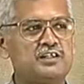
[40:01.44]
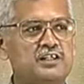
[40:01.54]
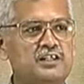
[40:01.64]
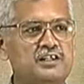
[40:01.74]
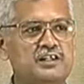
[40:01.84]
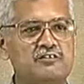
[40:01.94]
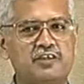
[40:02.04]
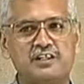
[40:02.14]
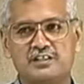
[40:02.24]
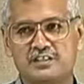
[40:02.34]
the learning
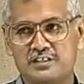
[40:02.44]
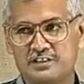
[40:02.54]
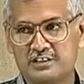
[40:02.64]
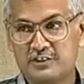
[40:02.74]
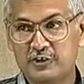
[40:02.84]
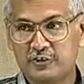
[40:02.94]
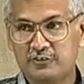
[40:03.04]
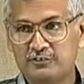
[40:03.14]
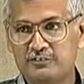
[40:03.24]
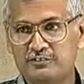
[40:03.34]
rate slow,
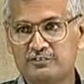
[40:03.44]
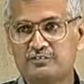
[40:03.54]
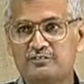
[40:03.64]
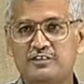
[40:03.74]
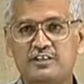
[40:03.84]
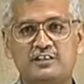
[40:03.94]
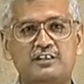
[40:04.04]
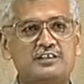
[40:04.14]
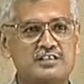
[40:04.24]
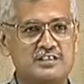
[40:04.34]
it
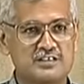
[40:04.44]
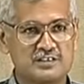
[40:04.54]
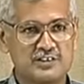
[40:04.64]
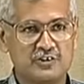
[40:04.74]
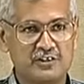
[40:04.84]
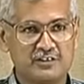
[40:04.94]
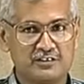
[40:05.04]
learns slower.